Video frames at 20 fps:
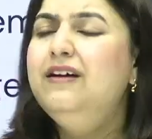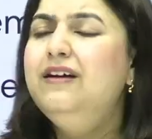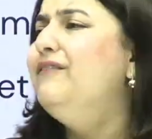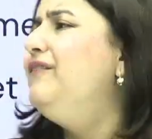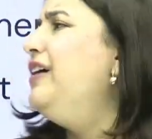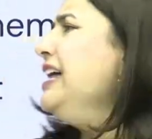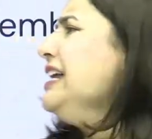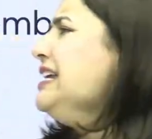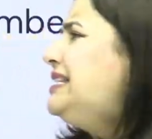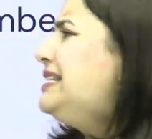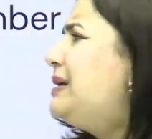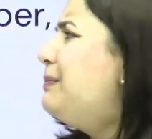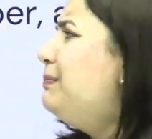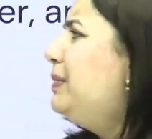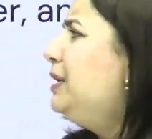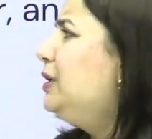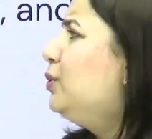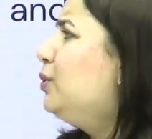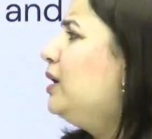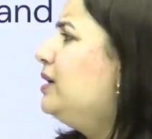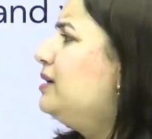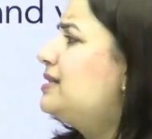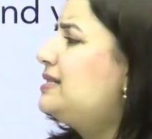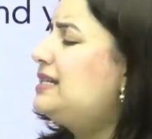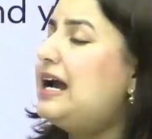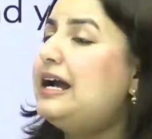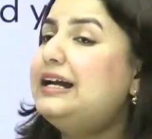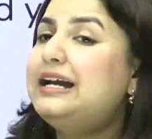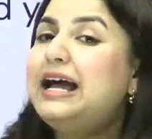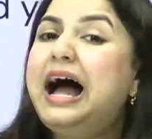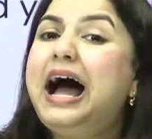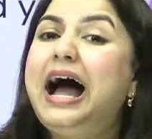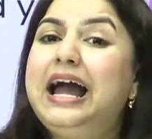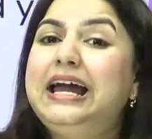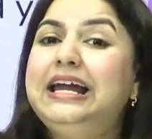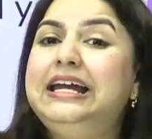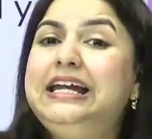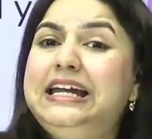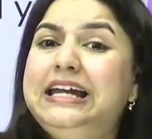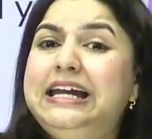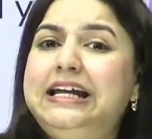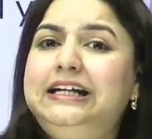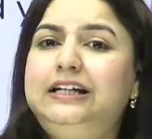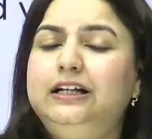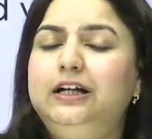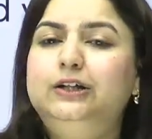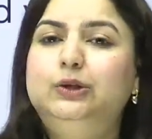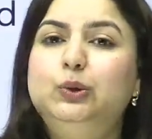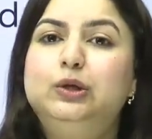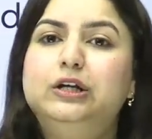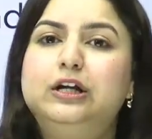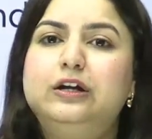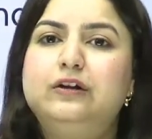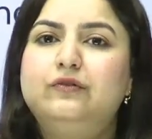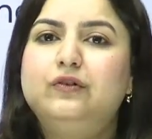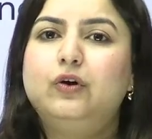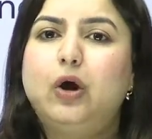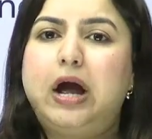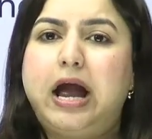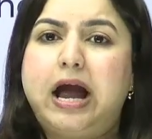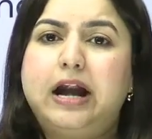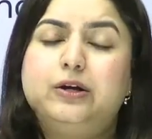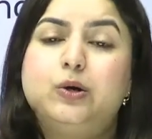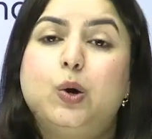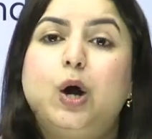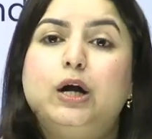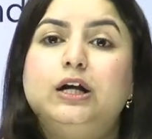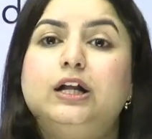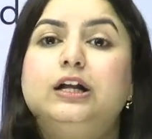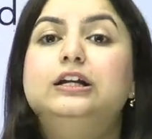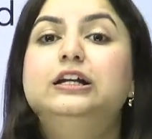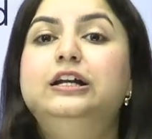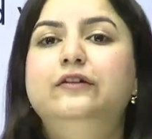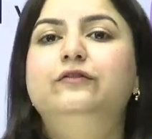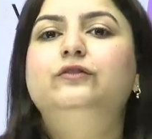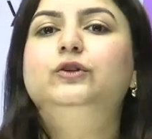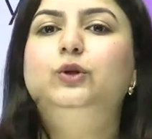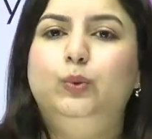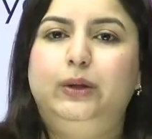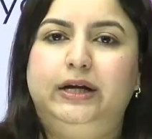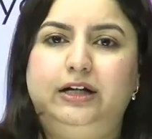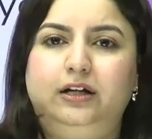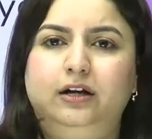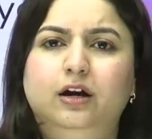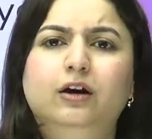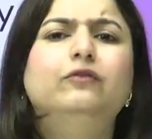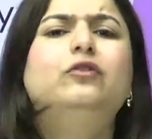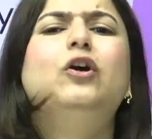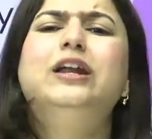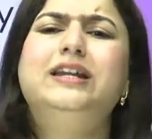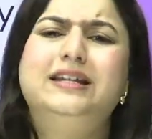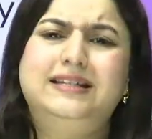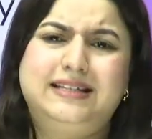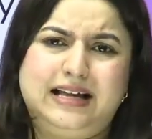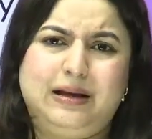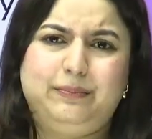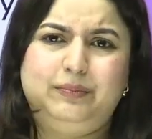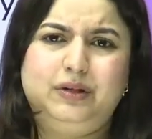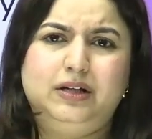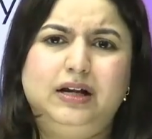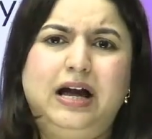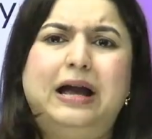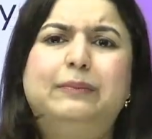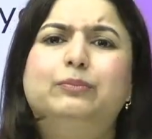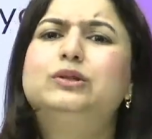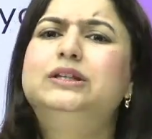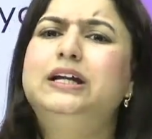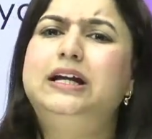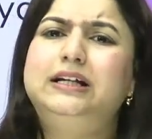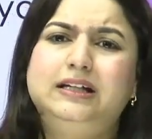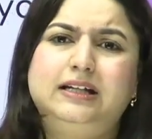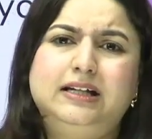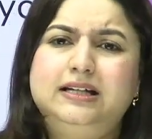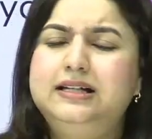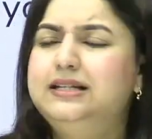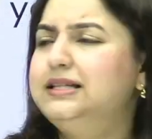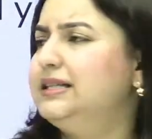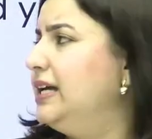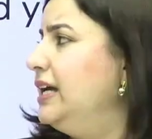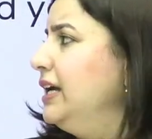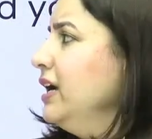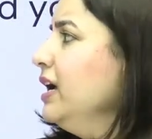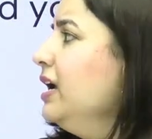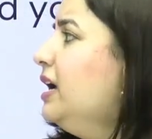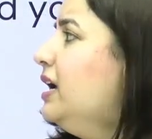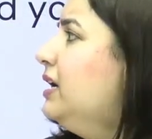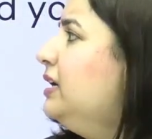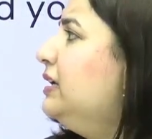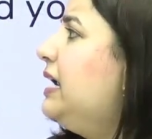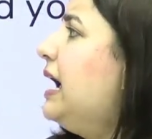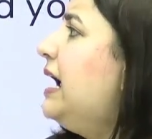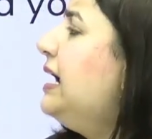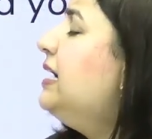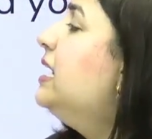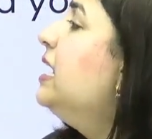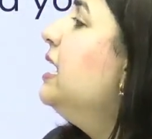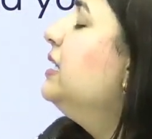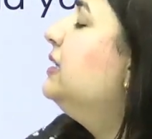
Very simple to understand. I eat to live and not live to eat. For example, hypothetically saying, right?